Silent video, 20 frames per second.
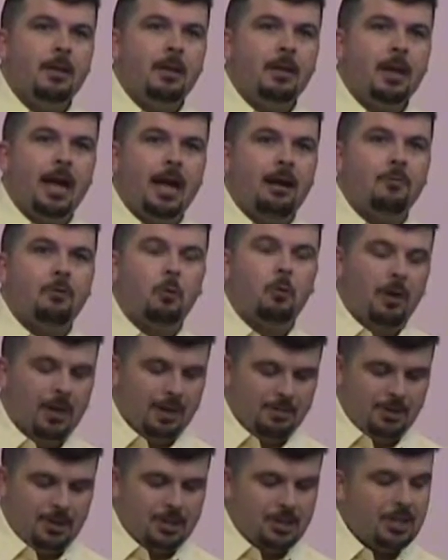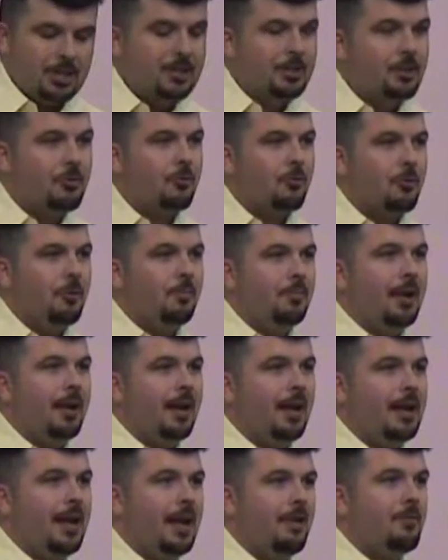Now, every one of us in this room
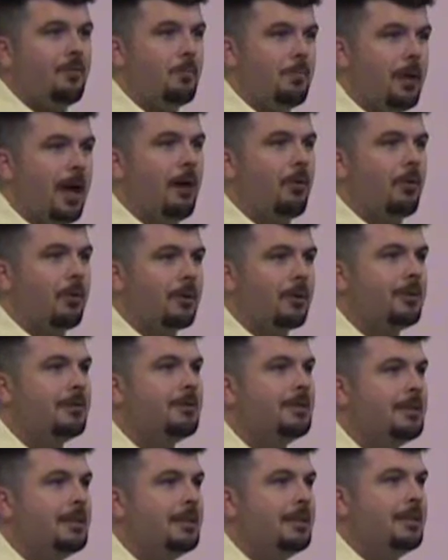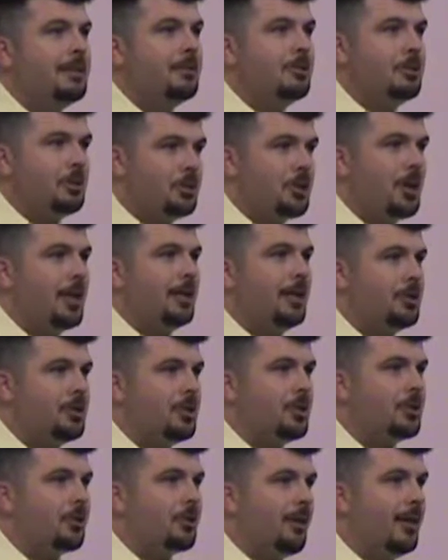tonight have the power to change
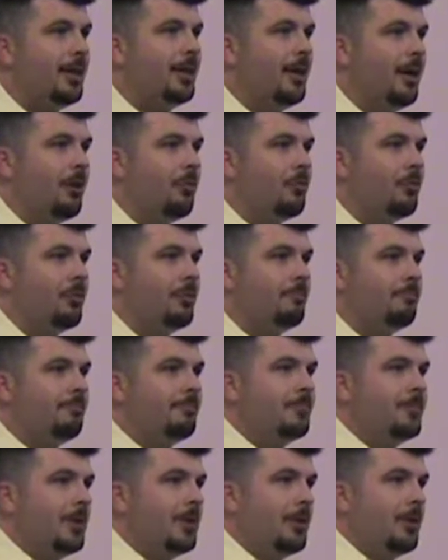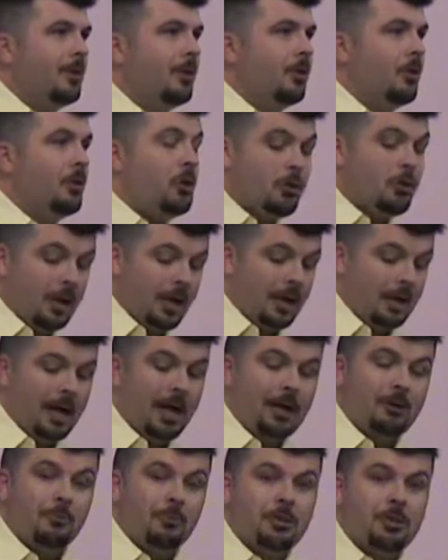this great nation. Do you not
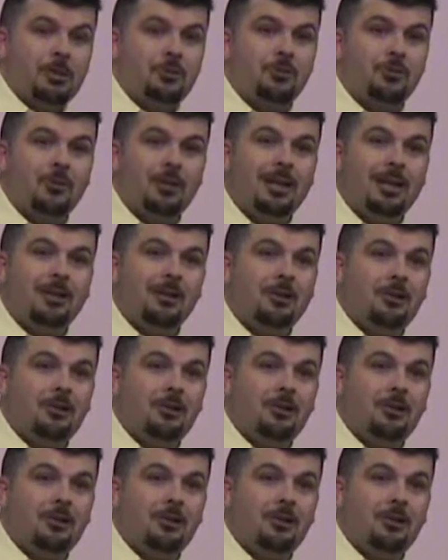like what you see?